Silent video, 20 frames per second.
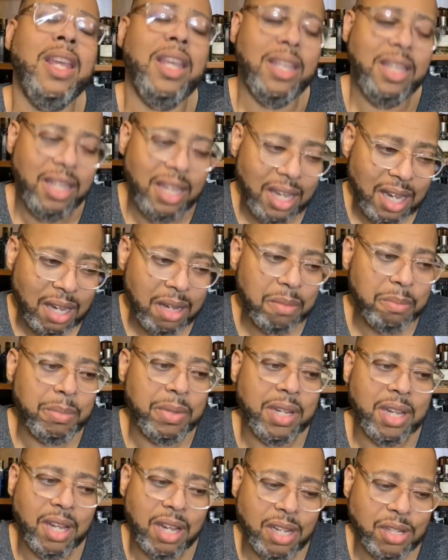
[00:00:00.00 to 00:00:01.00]
Yeah,
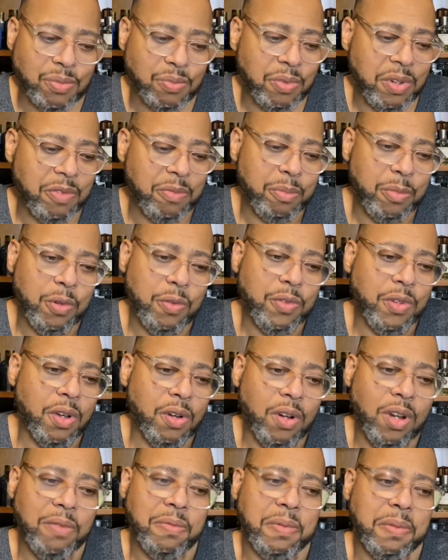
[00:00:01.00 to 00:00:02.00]
because we've moved
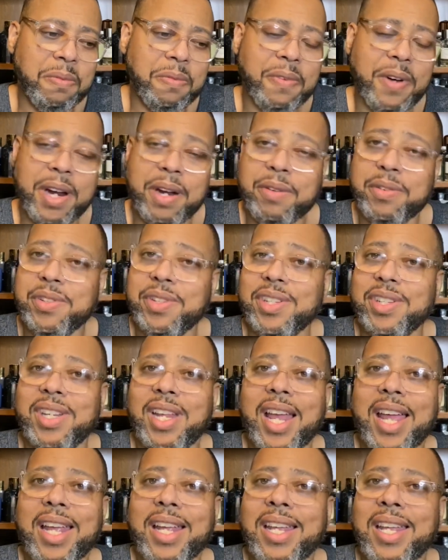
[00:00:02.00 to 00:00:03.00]
on from fragrances
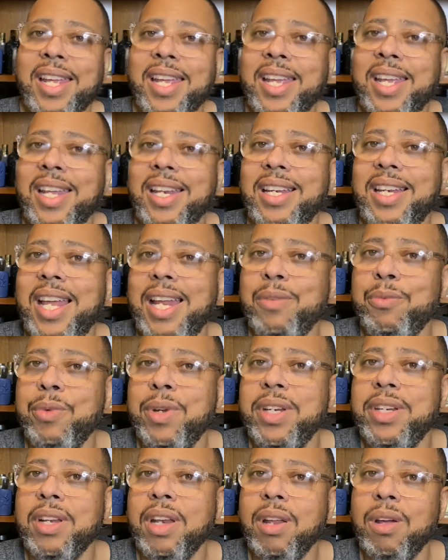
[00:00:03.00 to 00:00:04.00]
like
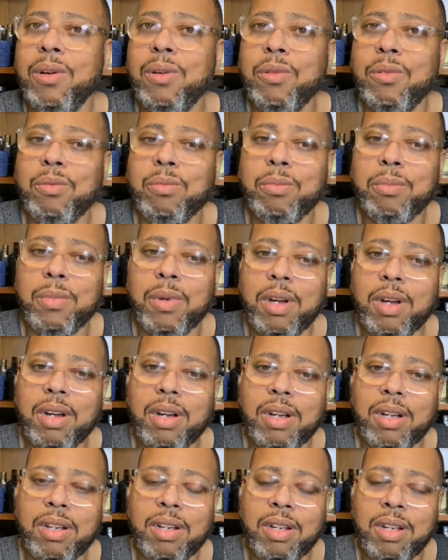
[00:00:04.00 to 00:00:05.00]
Lanvin de Lhomme
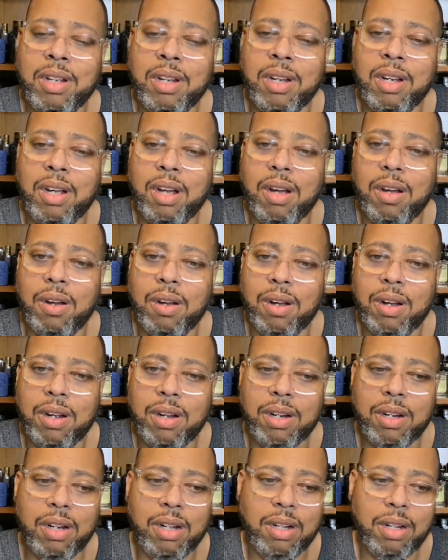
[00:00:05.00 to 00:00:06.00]

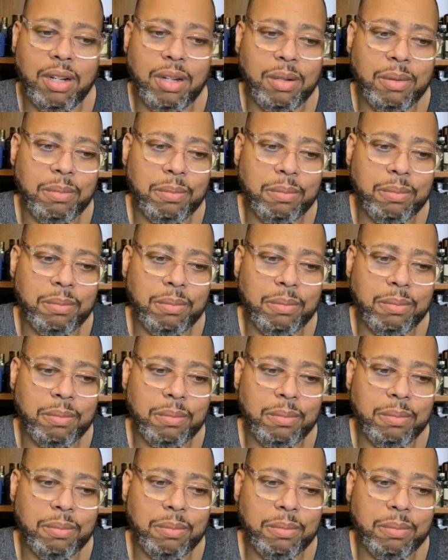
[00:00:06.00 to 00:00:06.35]
or